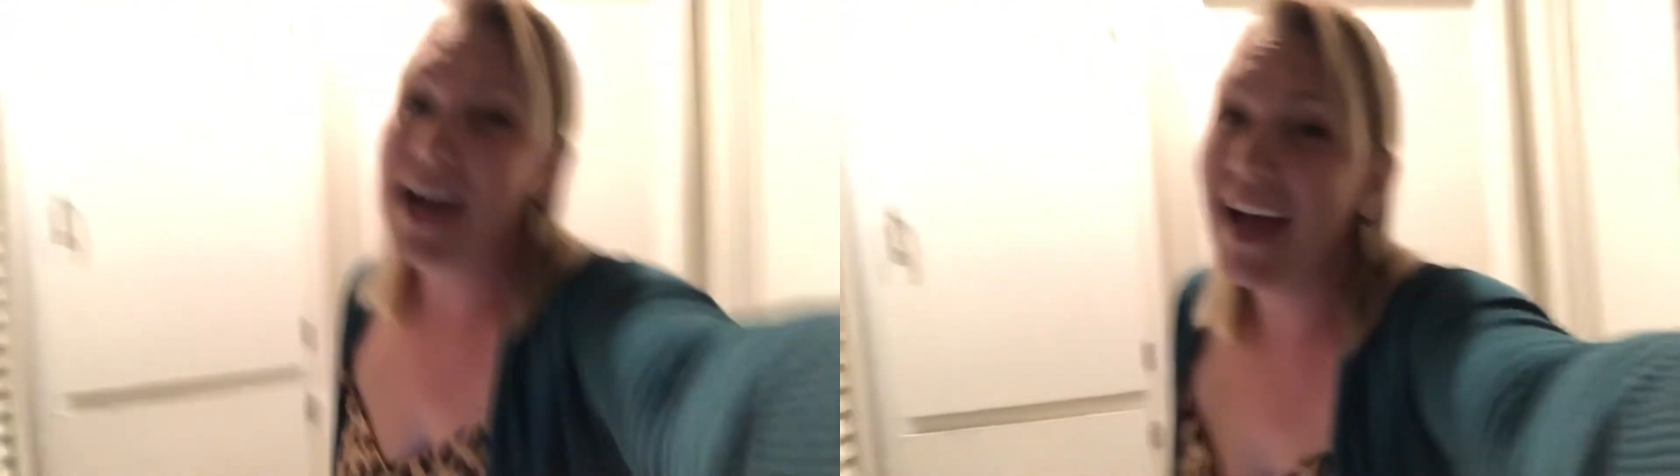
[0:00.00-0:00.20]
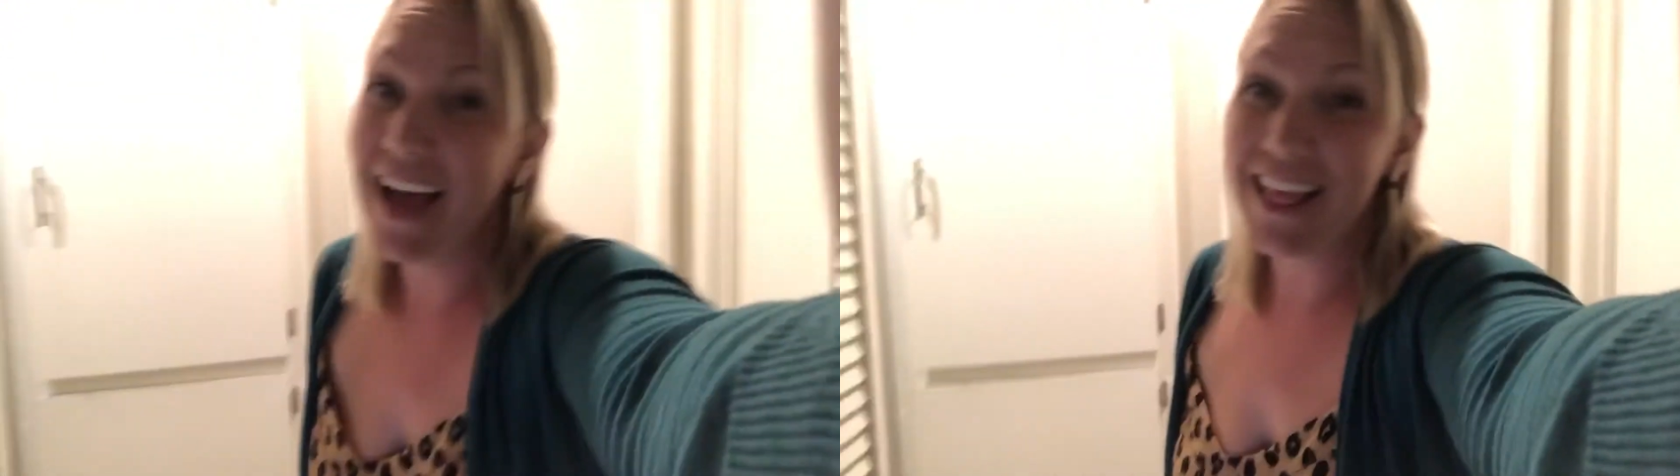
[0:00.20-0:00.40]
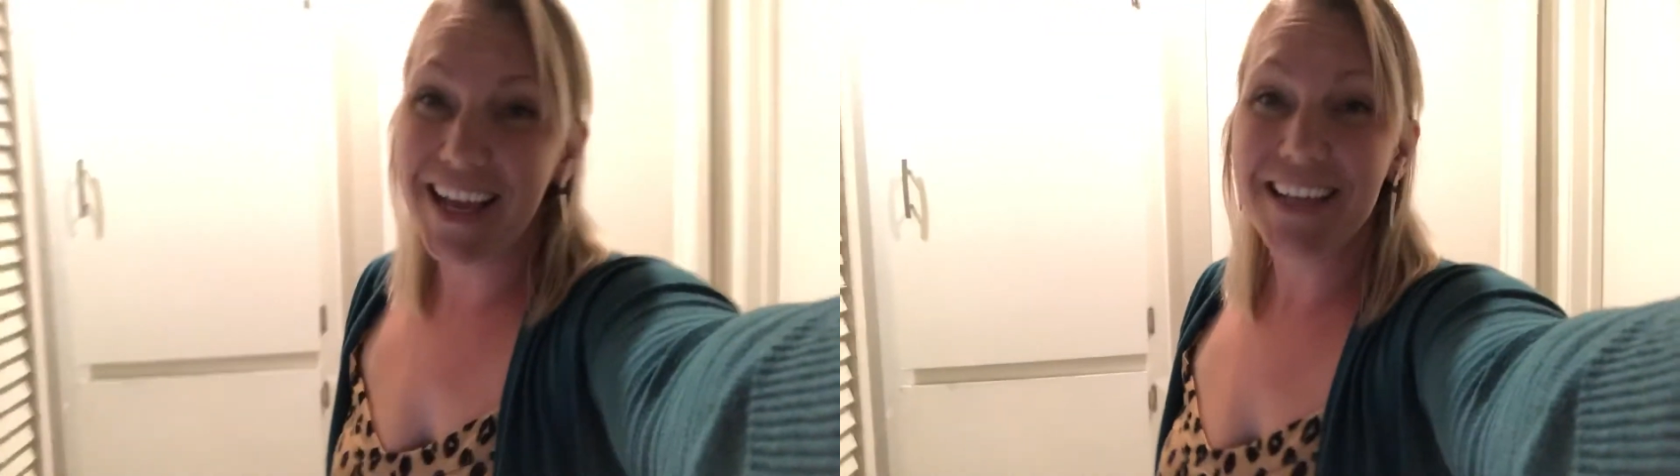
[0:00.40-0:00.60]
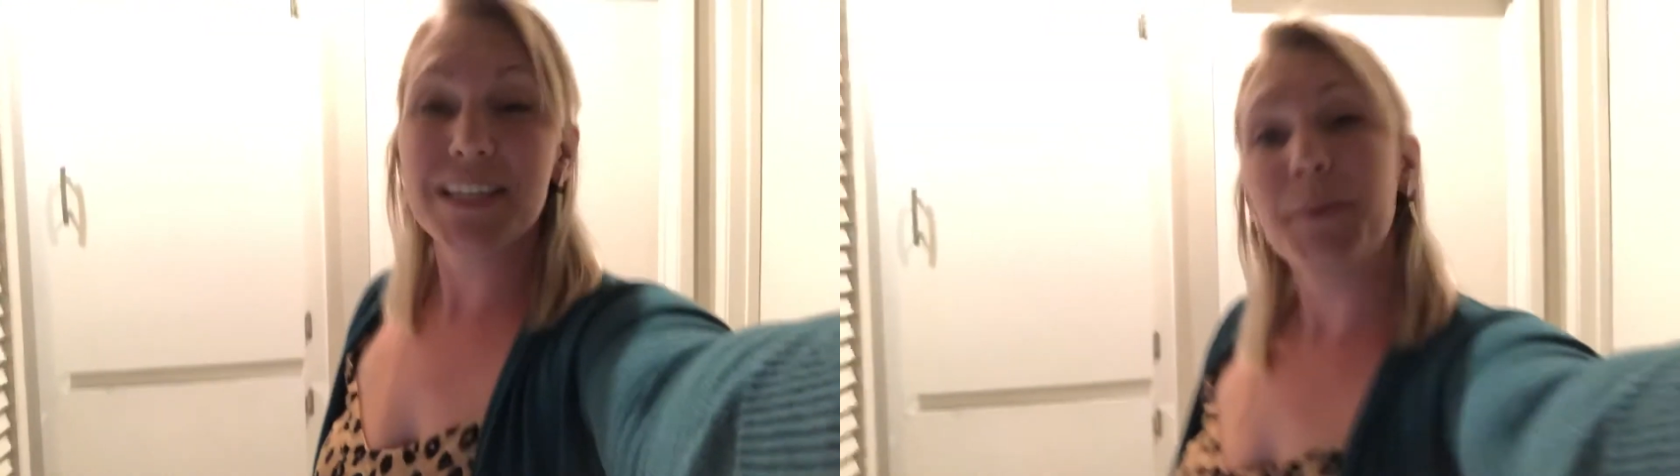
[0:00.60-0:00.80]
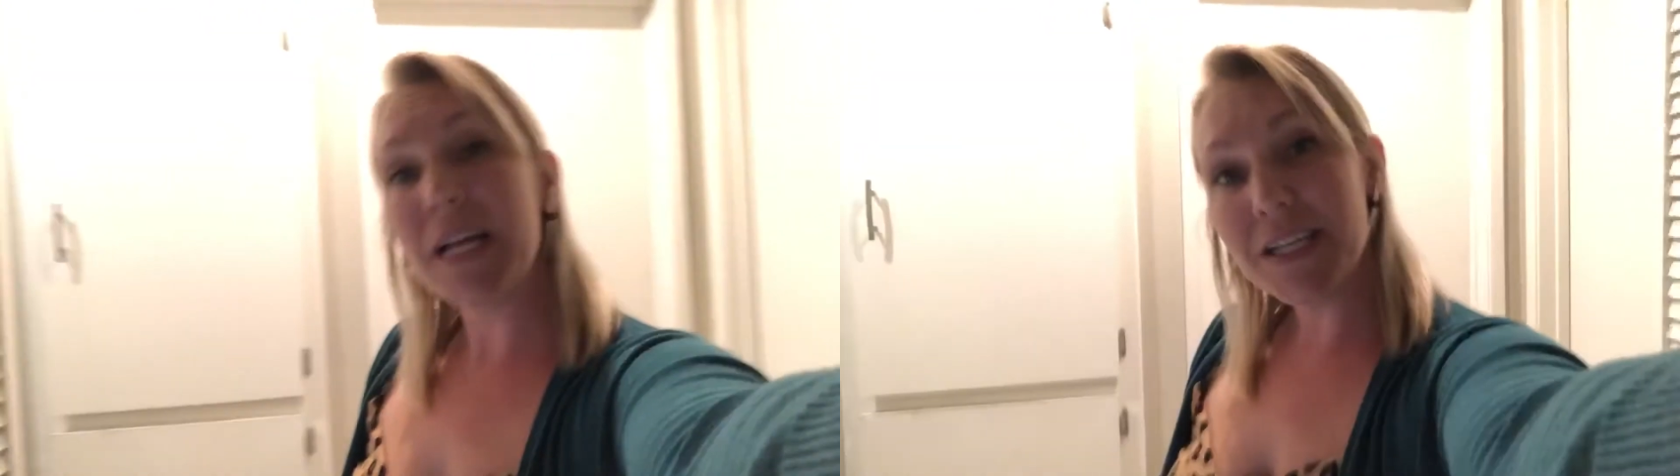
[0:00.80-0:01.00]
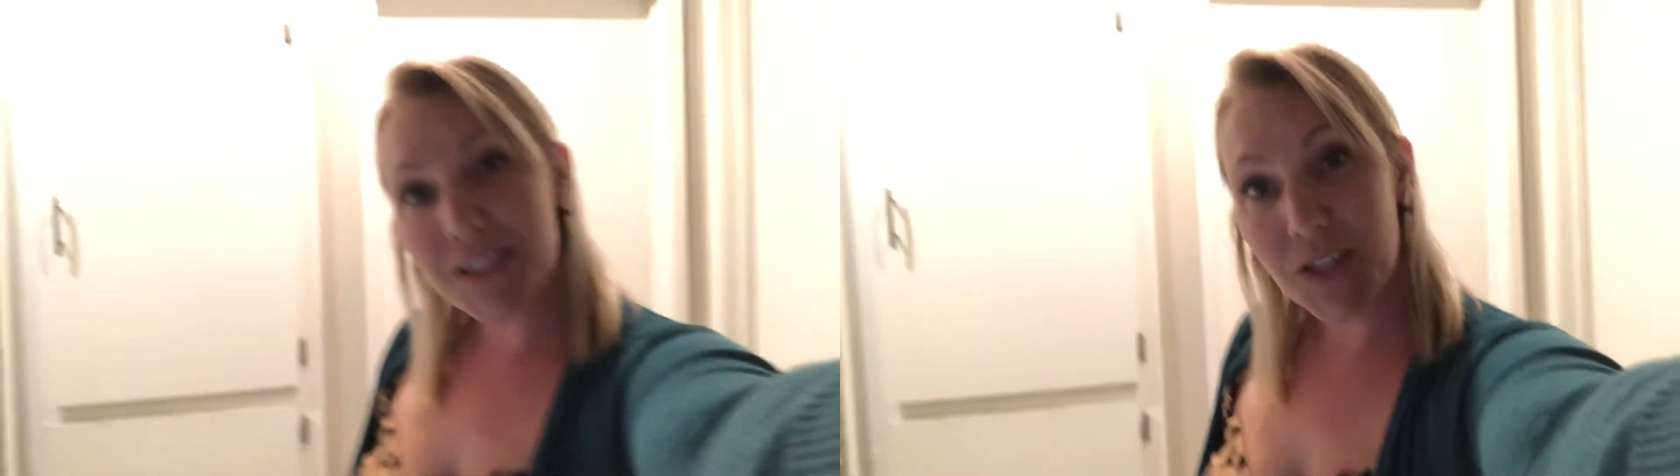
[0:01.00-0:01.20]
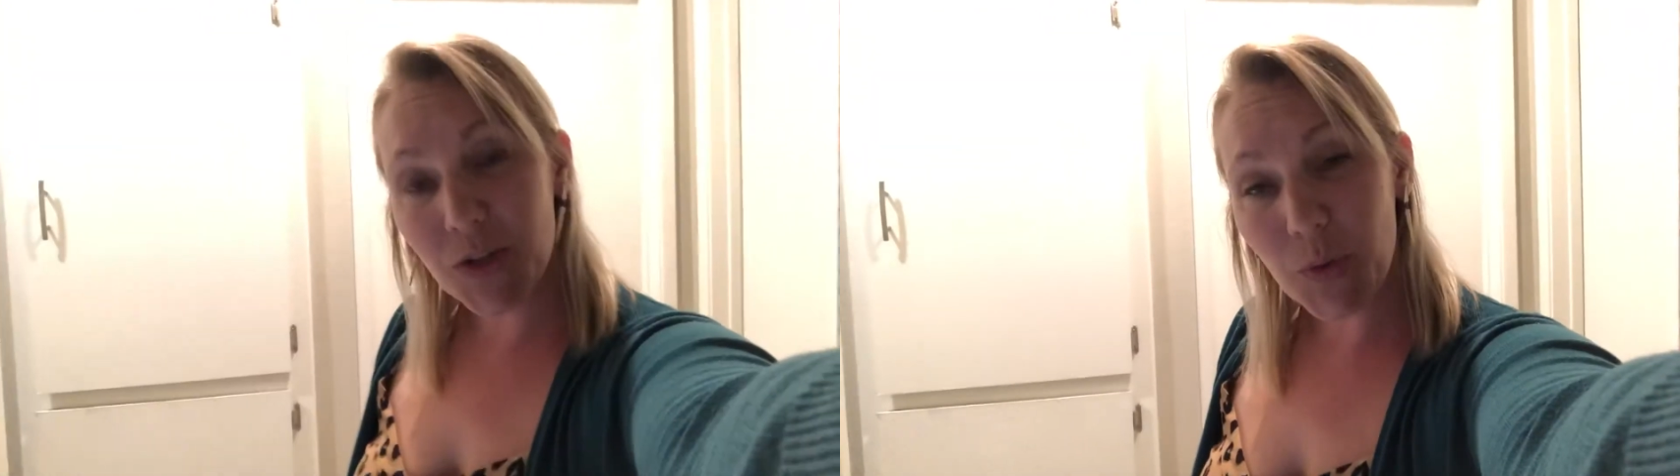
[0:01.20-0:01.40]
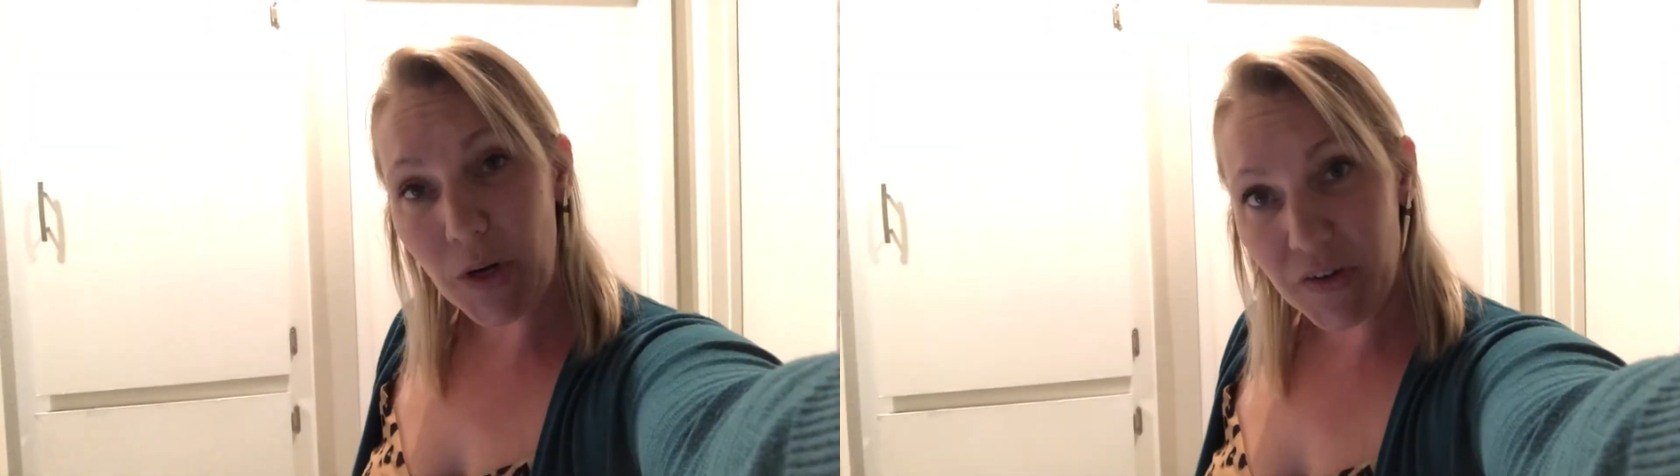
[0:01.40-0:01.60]
I like someone else to do
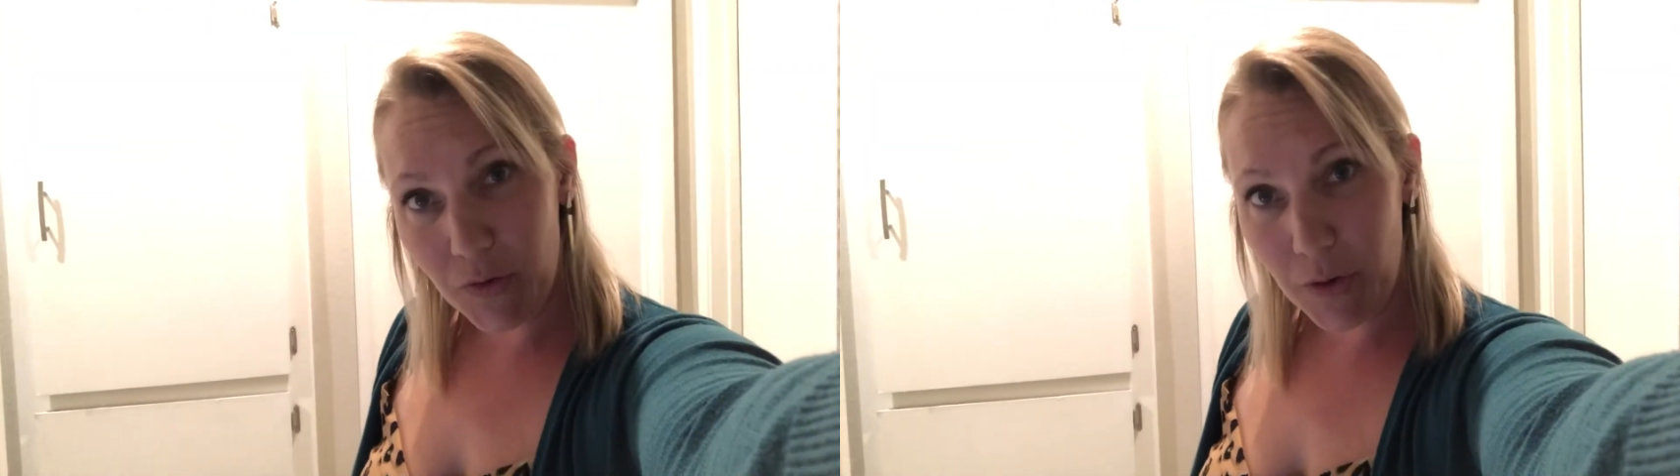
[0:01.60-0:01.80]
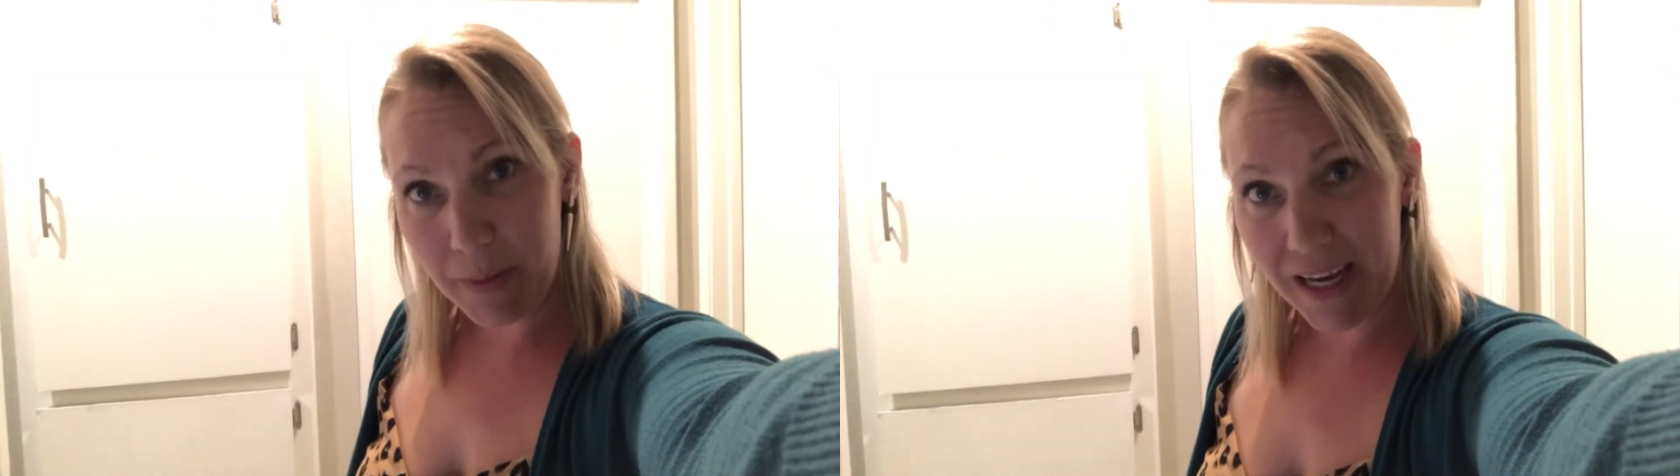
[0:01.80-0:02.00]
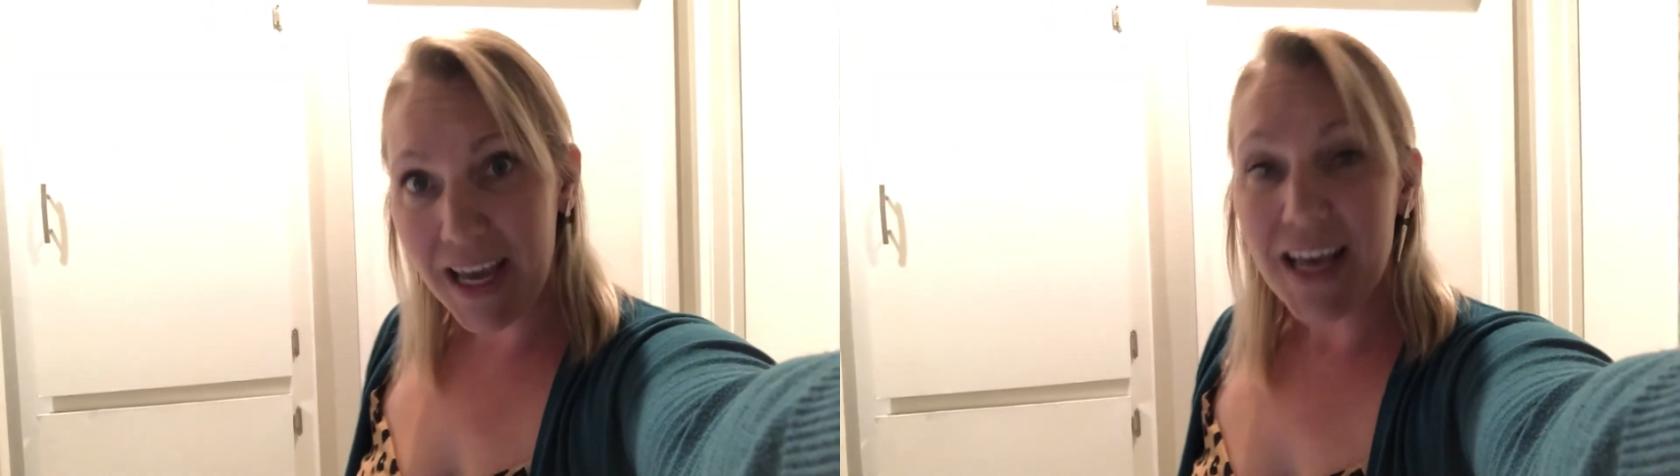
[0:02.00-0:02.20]
the work for me.